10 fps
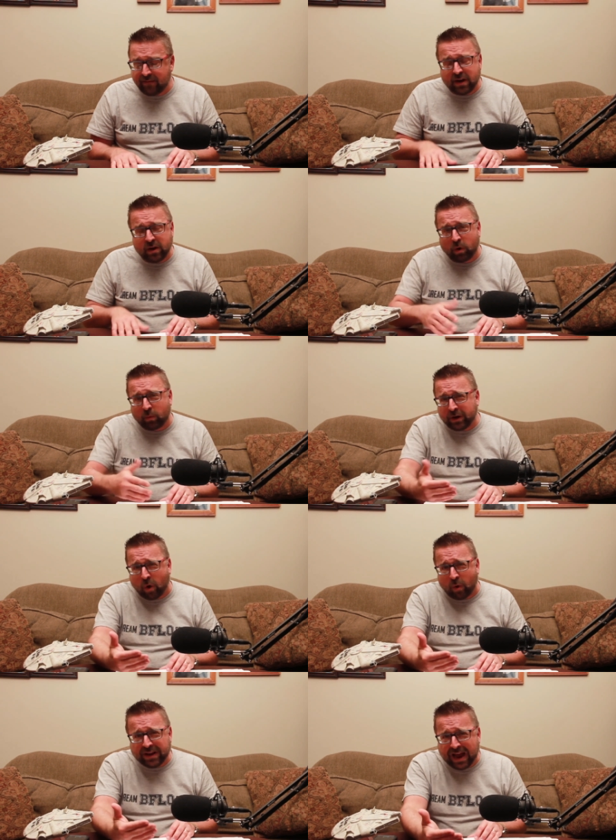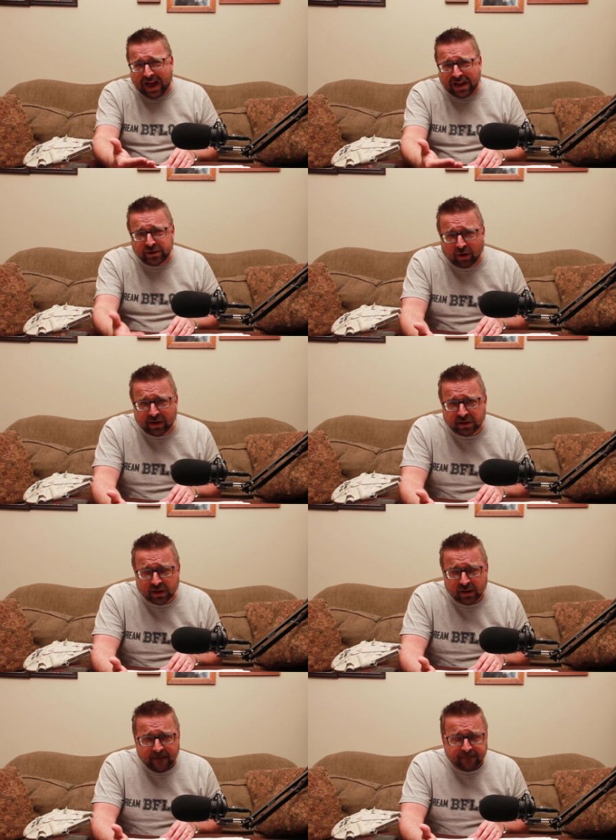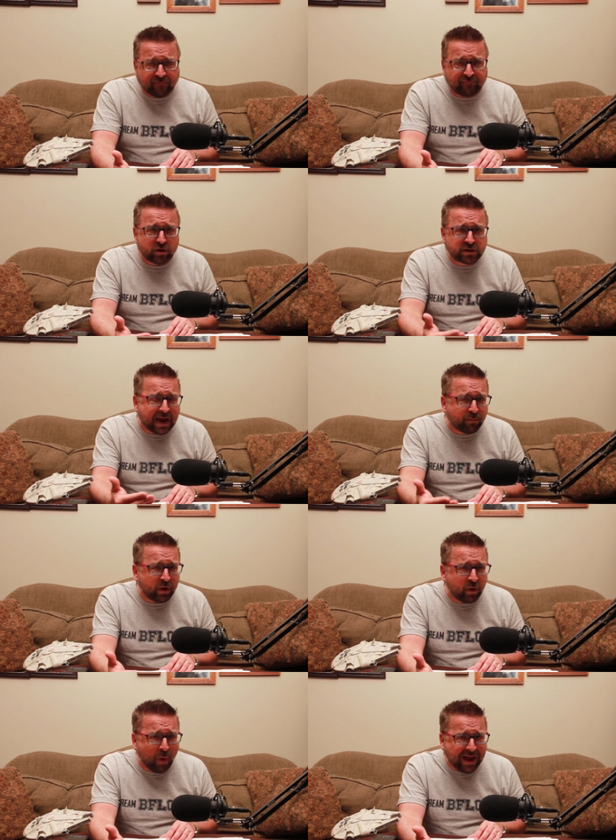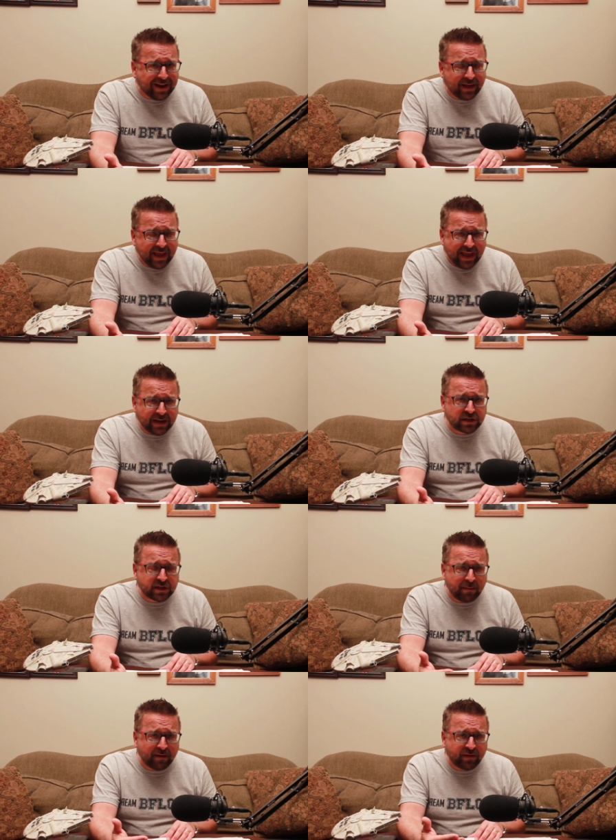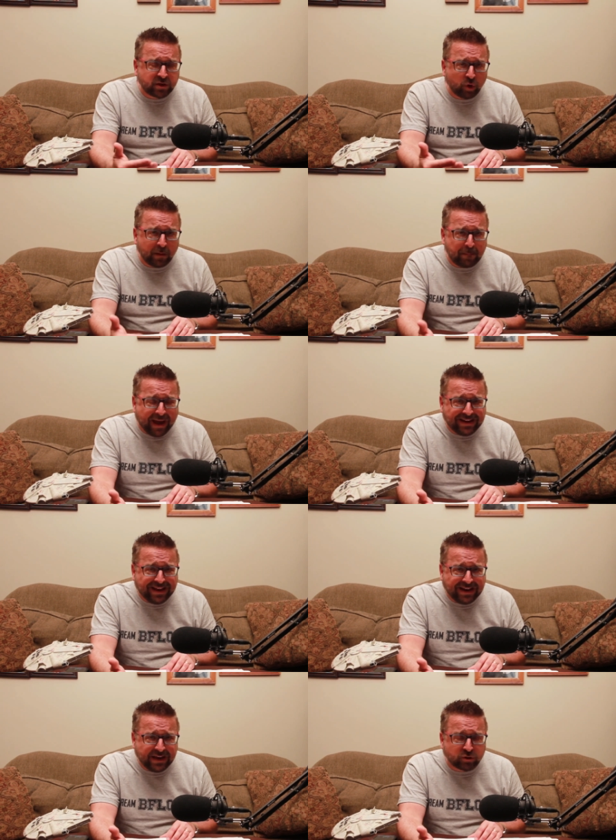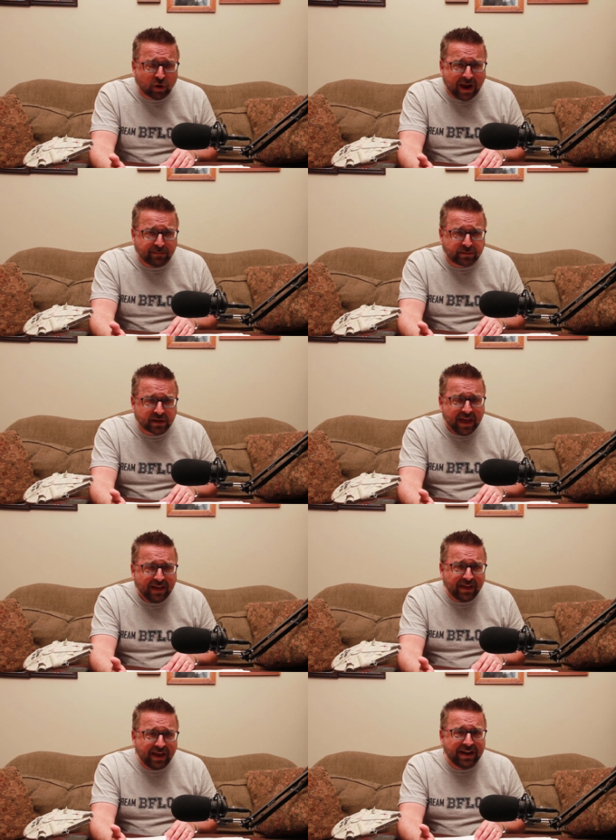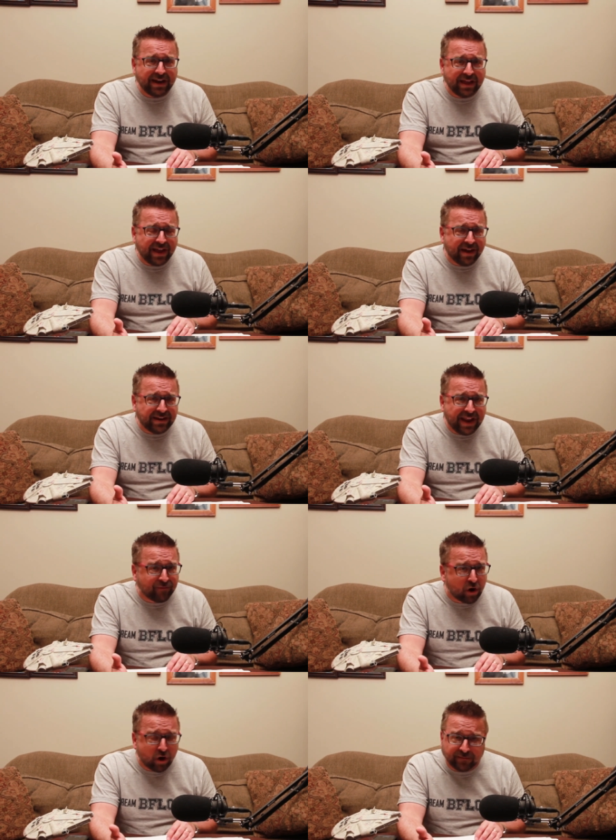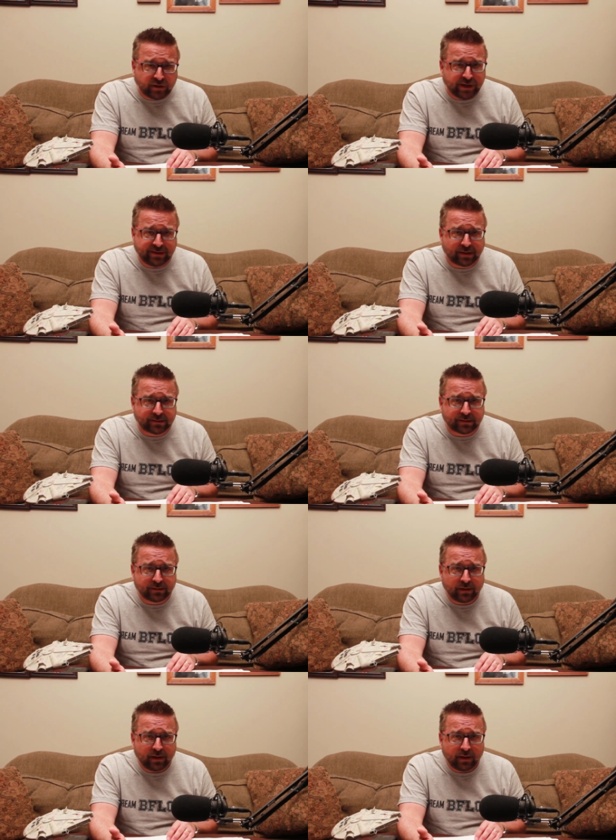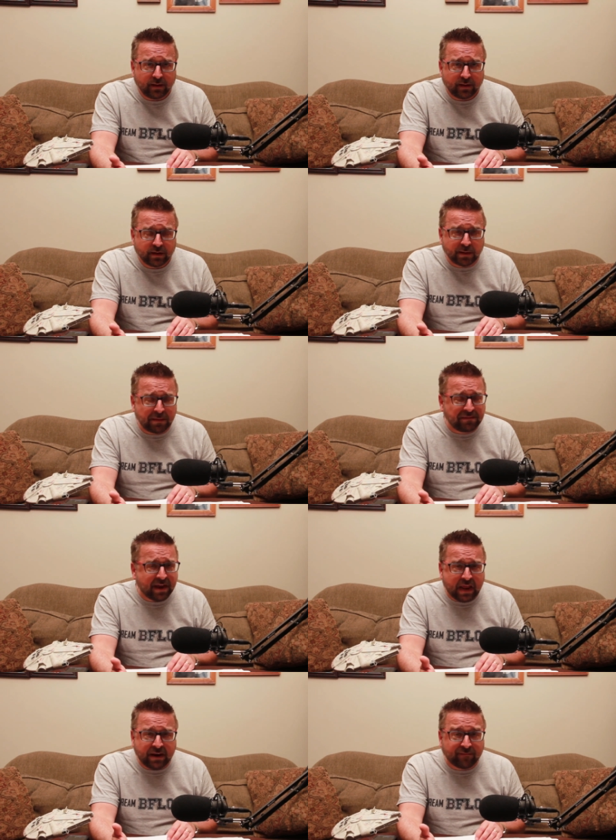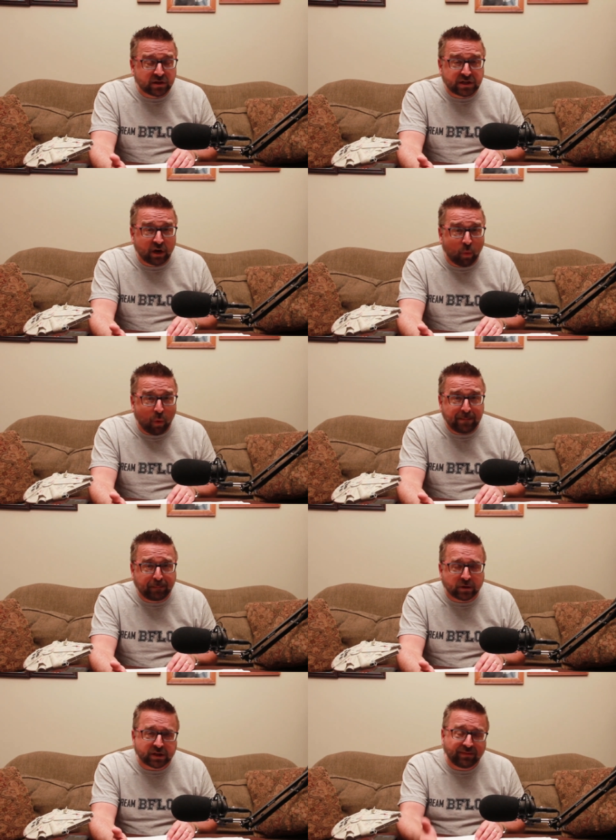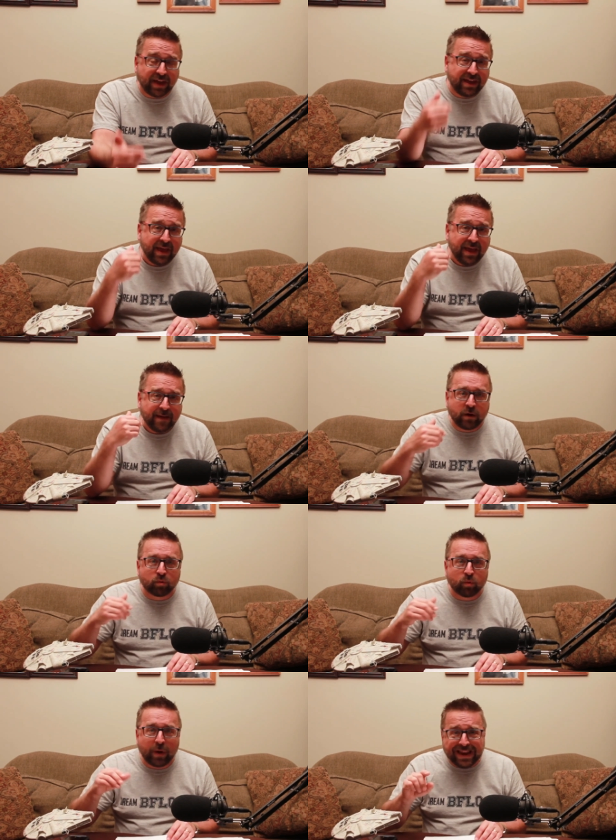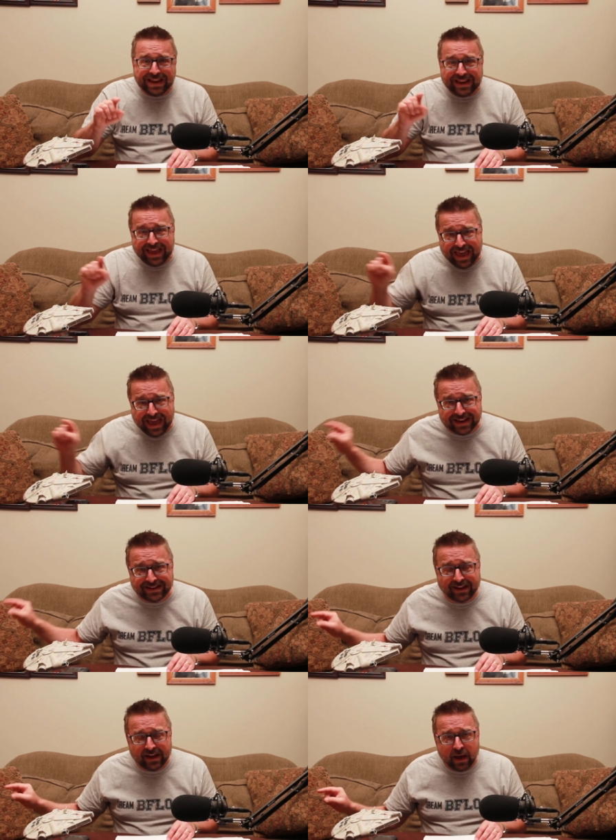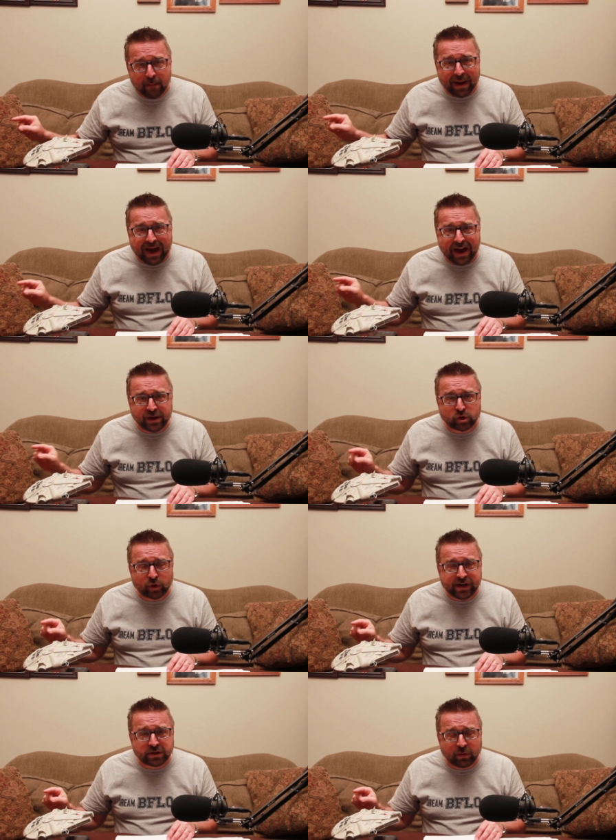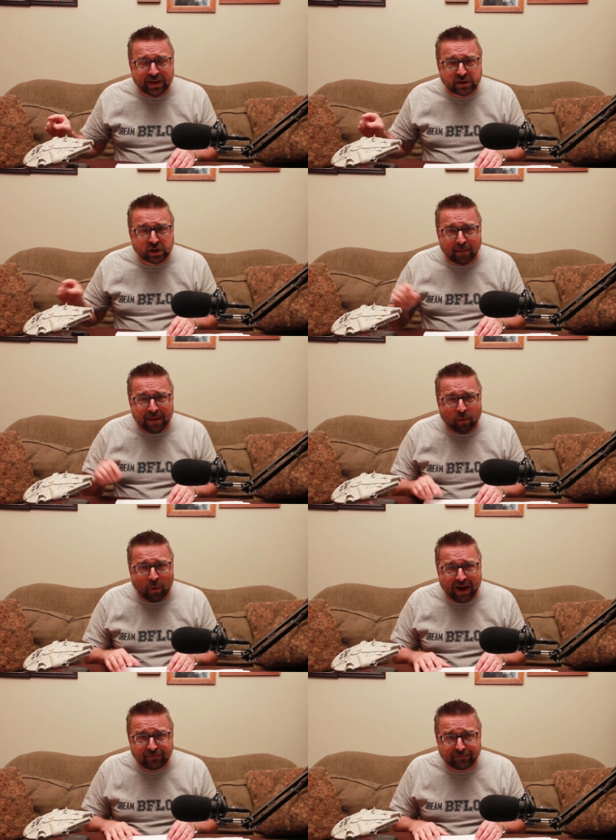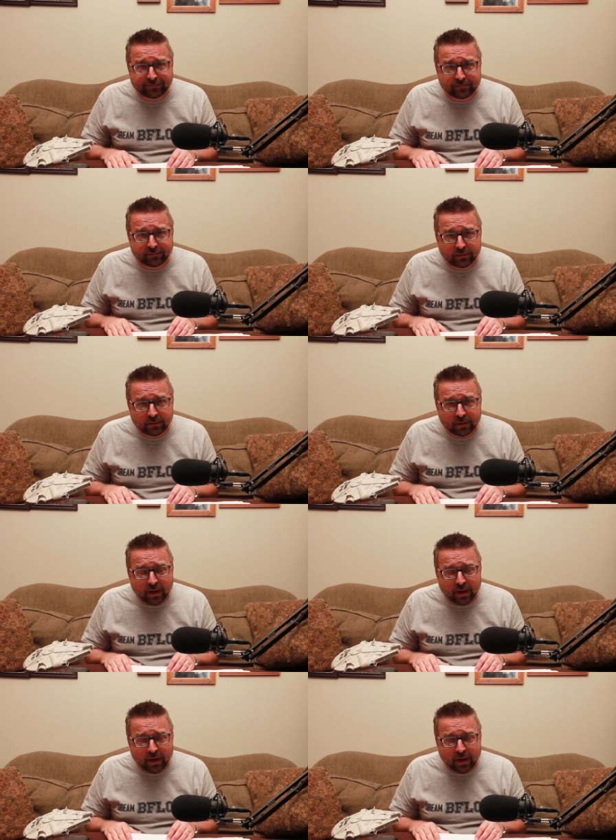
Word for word: Even where we going in Honduras, the first time we went into some of the Tolupan Indian tribes, they had never heard of Jesus. Some of them had never seen a white person. They, they ran and hid behind trees when they saw my wife